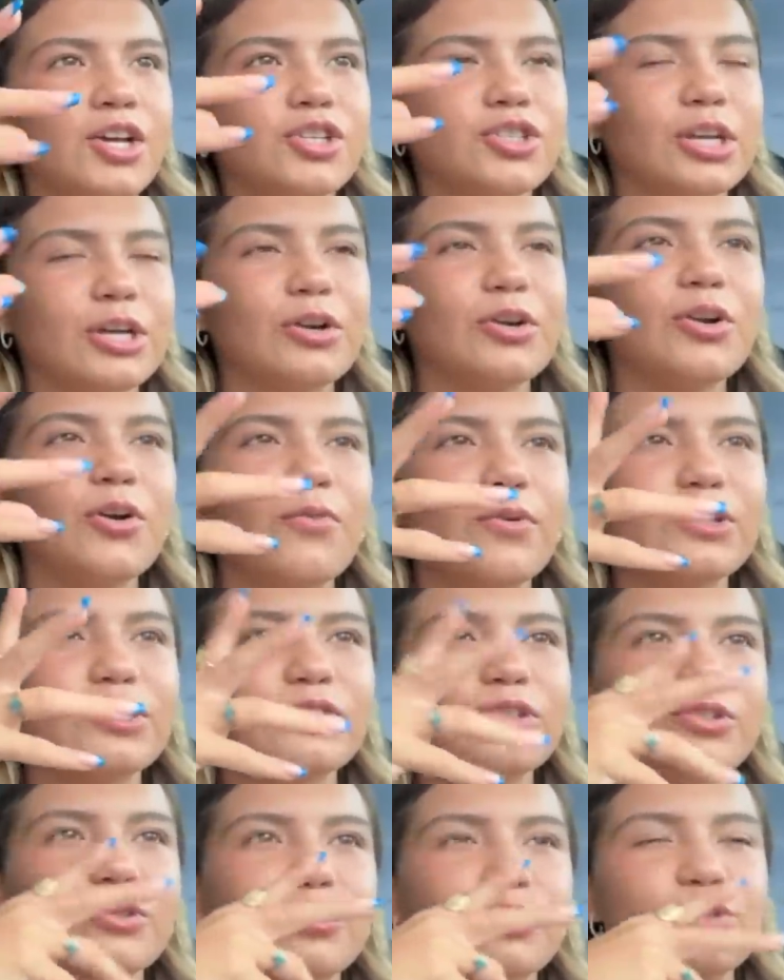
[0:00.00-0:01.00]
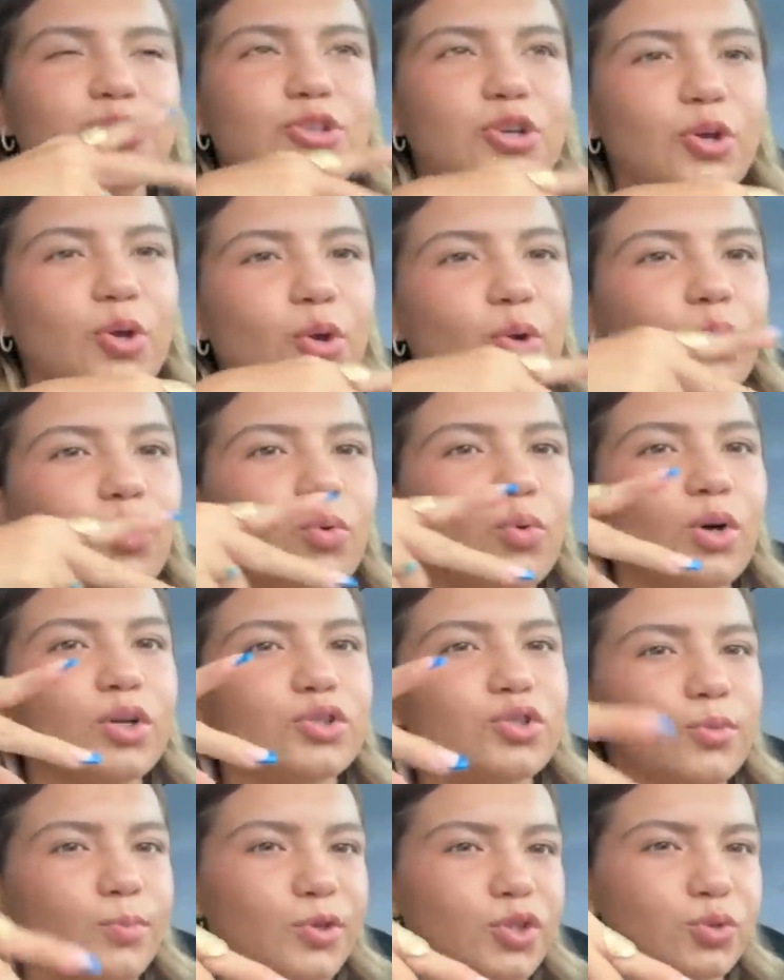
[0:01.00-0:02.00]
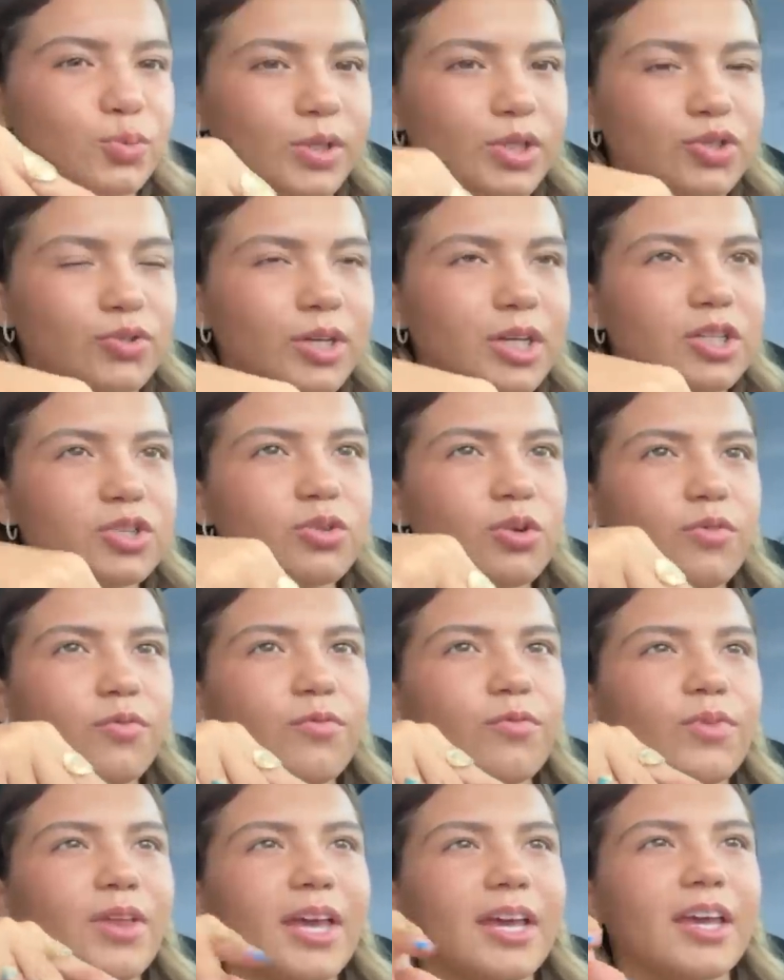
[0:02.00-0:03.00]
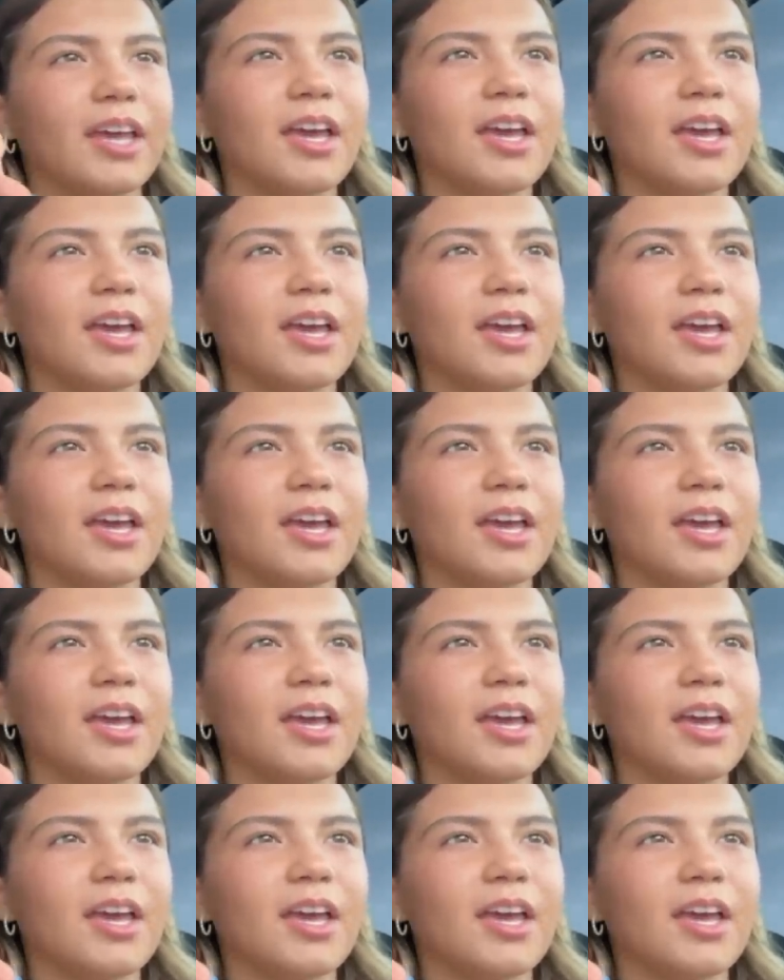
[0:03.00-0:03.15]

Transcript: So I don't know if we should do two super sweet drinks or like,